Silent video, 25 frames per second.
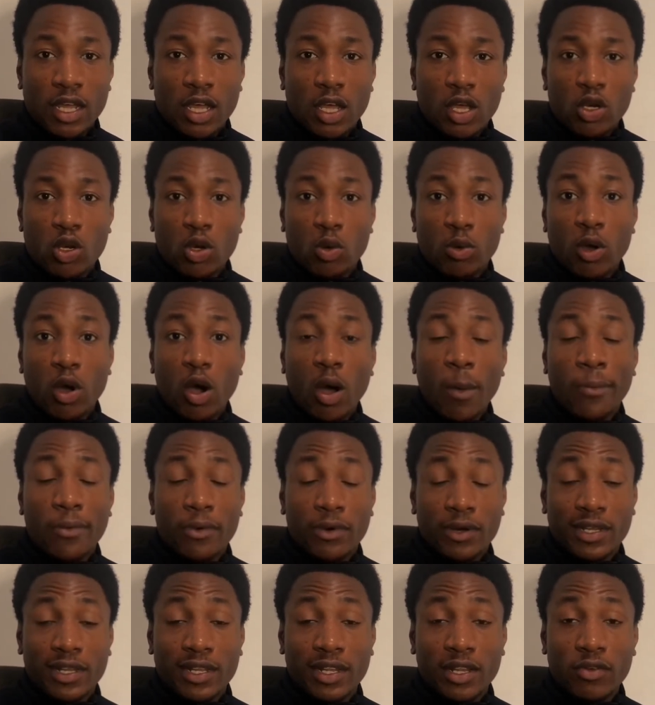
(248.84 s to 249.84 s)
with Upwork,
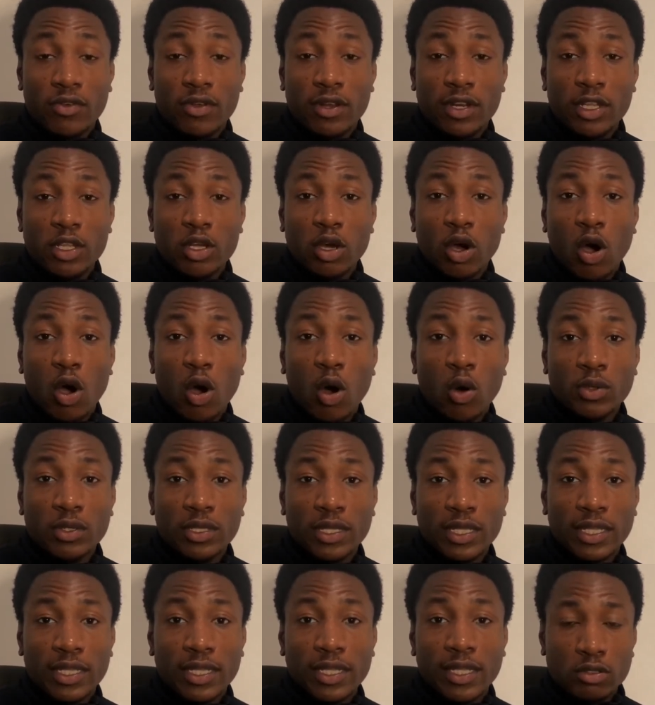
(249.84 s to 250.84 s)
literally all
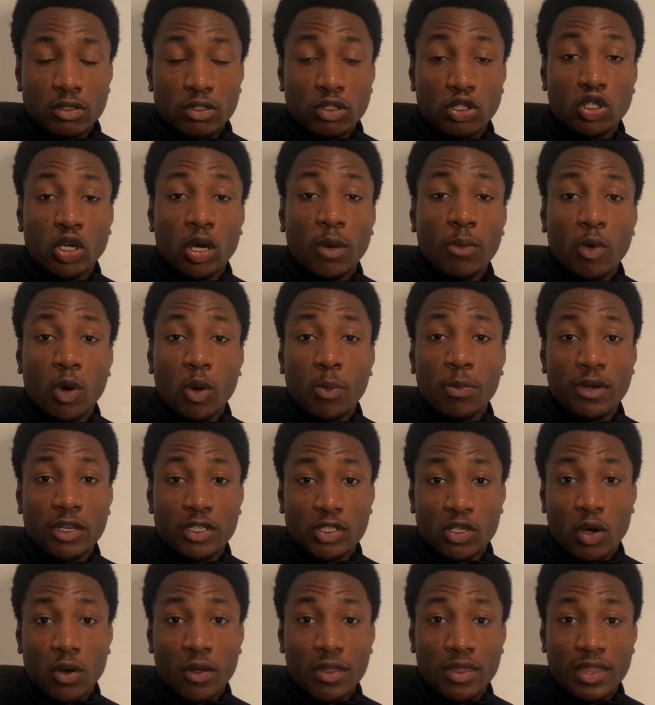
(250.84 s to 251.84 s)
the job openings
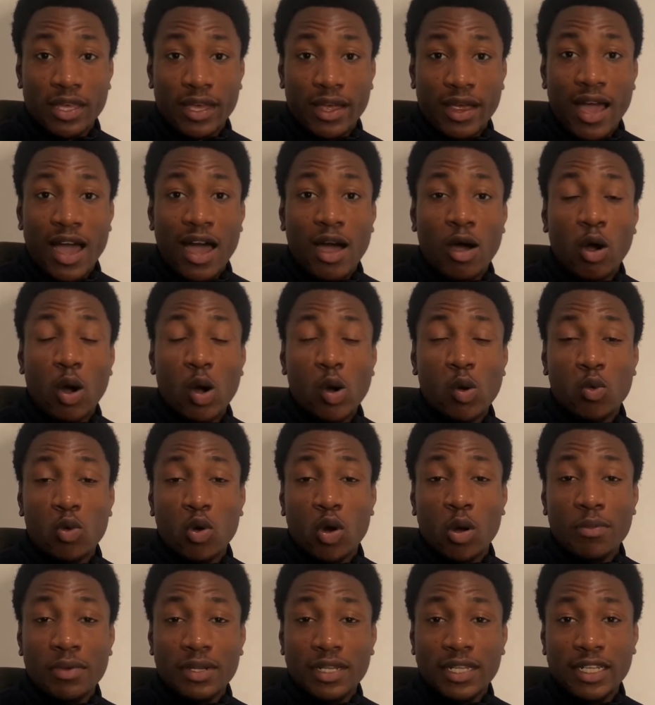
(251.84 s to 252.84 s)
on there are all
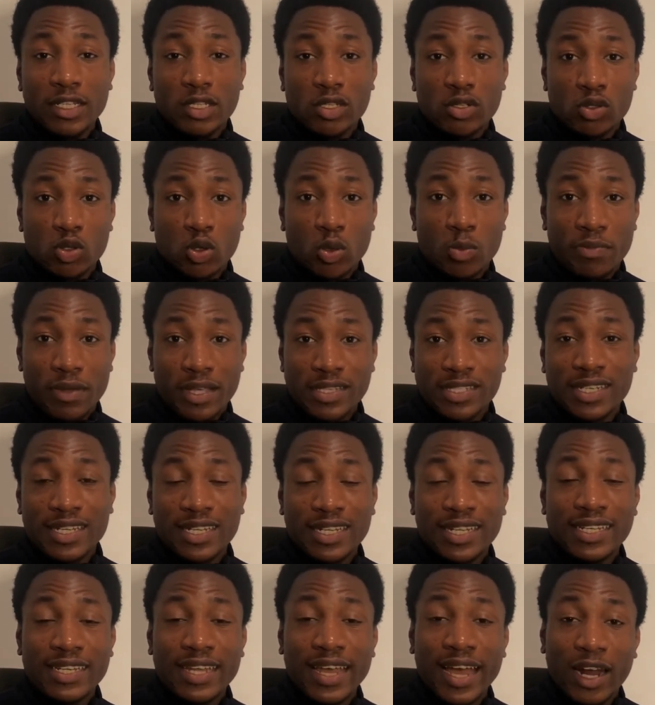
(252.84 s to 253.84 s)
warm leads. So basically
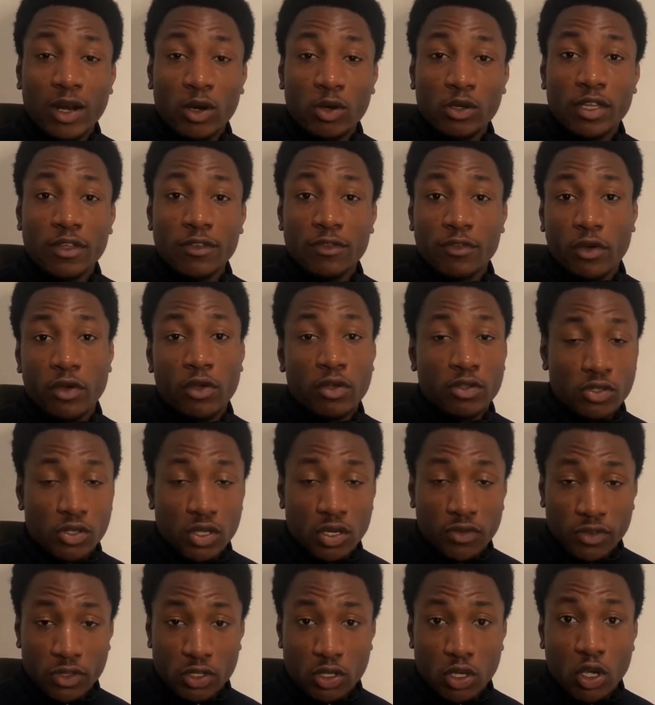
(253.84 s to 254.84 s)
they are looking for your
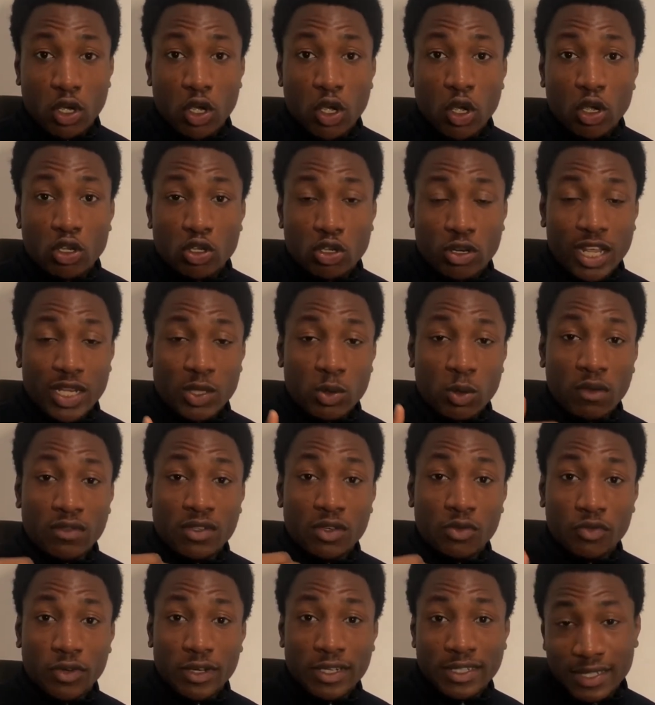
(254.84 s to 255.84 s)
service. So that's one of the
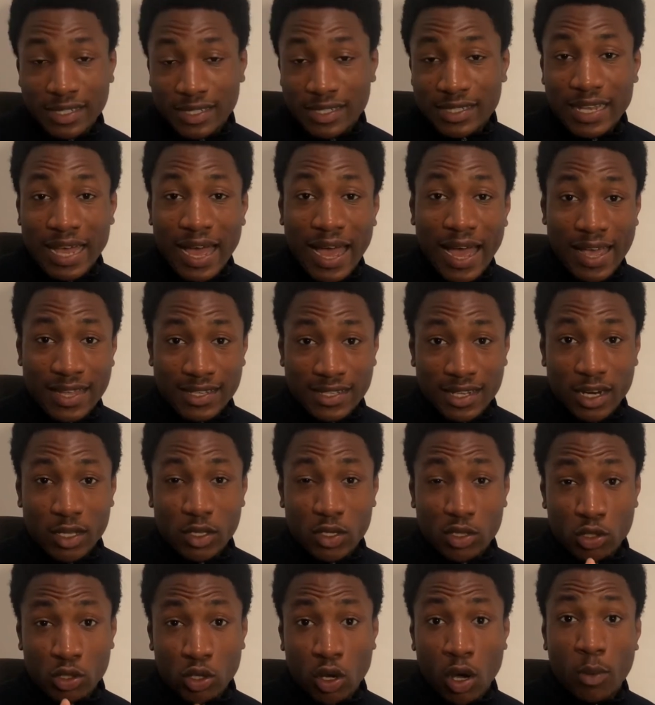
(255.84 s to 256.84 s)
reasons I started
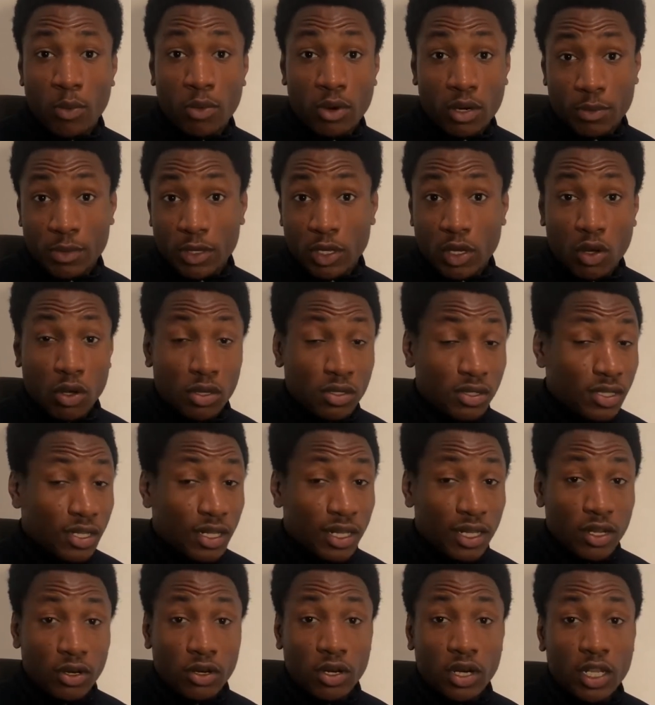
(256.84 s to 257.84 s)
using Upwork, because
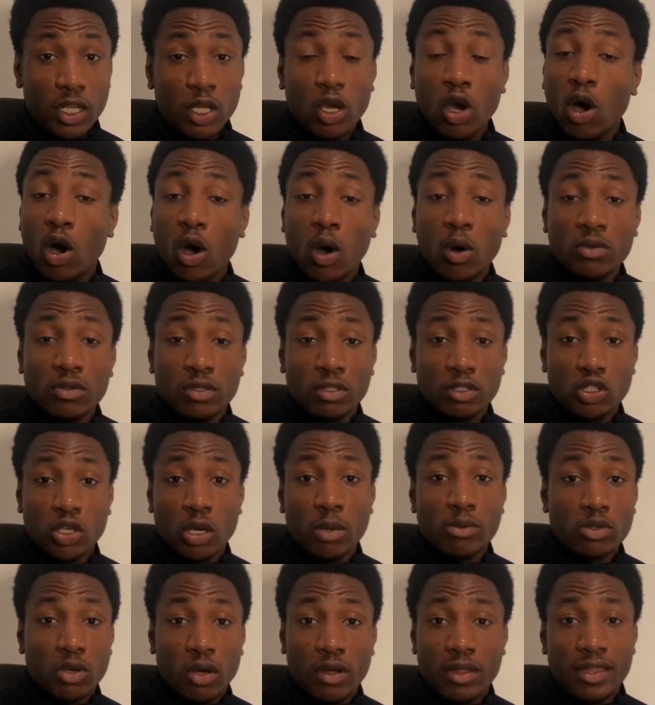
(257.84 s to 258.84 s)
literally all the
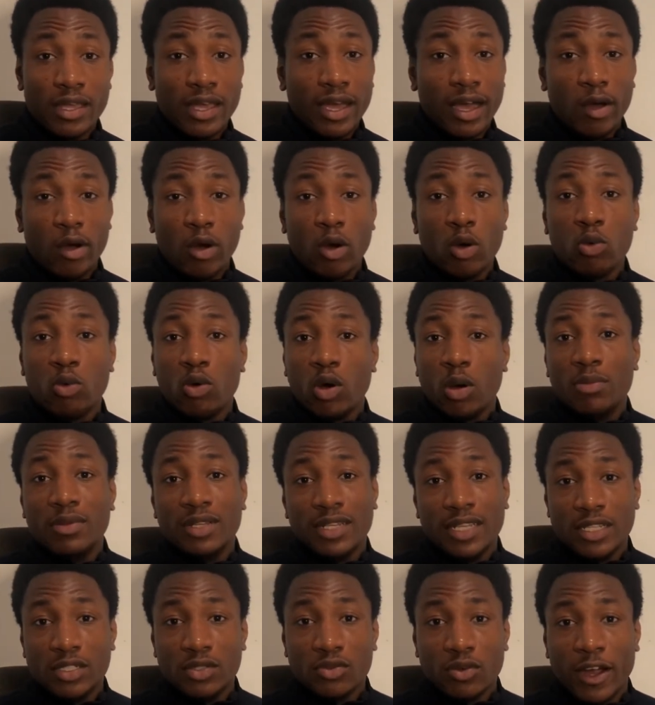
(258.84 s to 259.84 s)
jobs on there are all warm
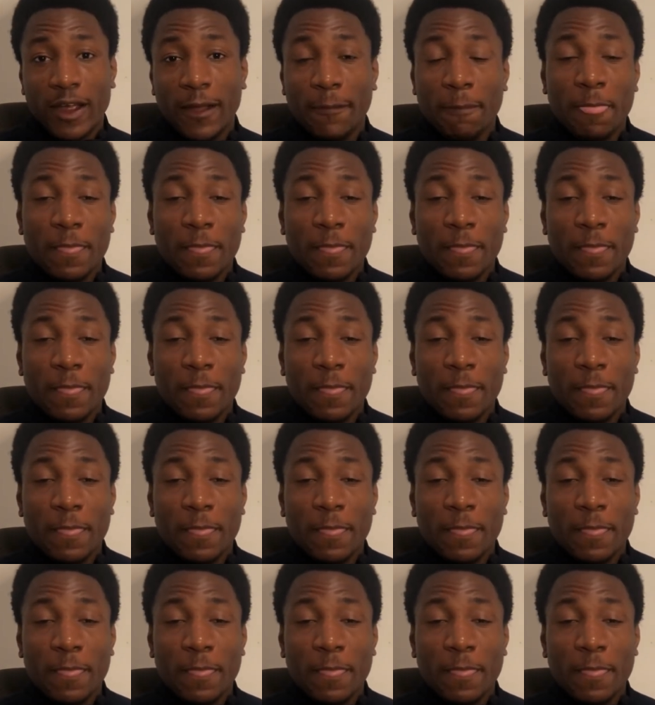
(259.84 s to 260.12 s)
leads, right?